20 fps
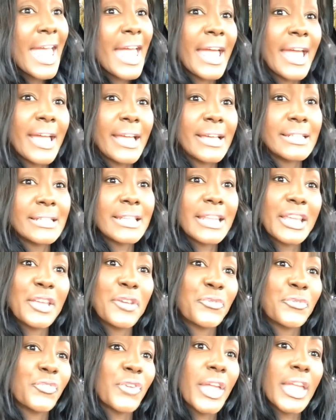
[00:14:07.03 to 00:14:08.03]
And
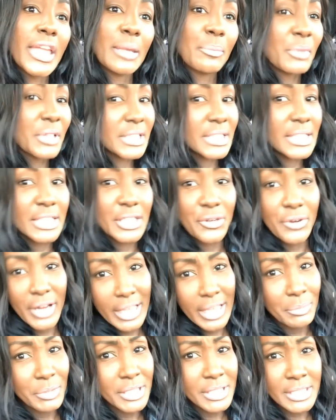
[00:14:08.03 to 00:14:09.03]
if NBC or
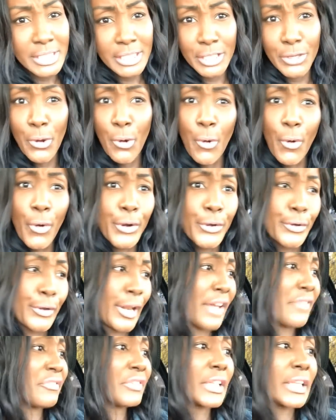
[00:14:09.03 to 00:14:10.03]
ABC or
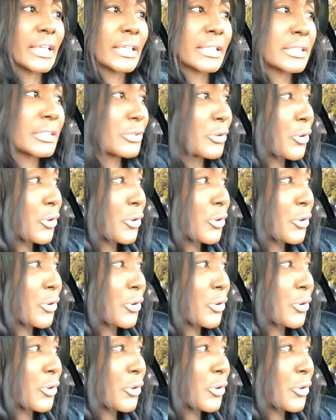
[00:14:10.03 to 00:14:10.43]
Netflix